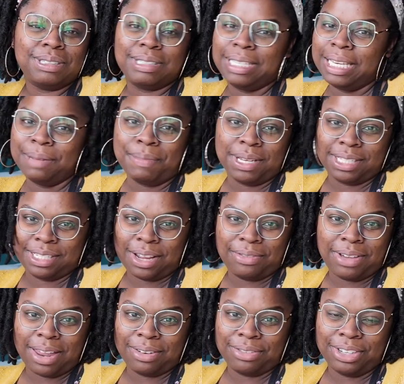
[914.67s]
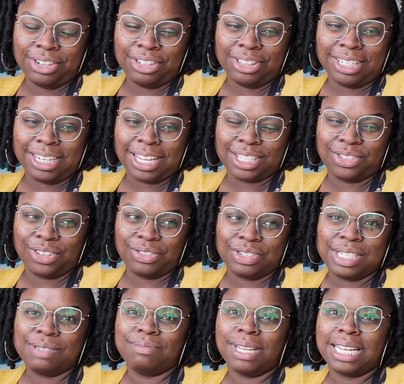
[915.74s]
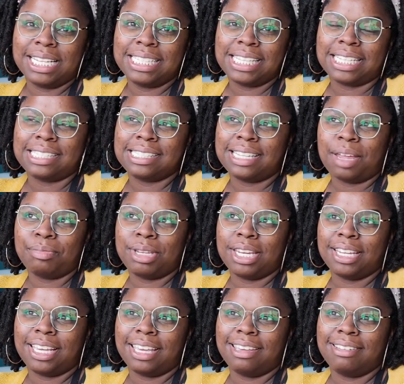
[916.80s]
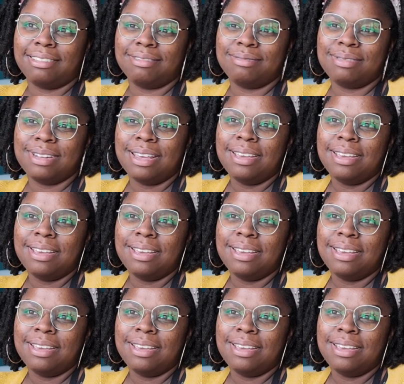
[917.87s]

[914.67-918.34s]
get my stuff out of here in the next 15 minutes. I slept in again,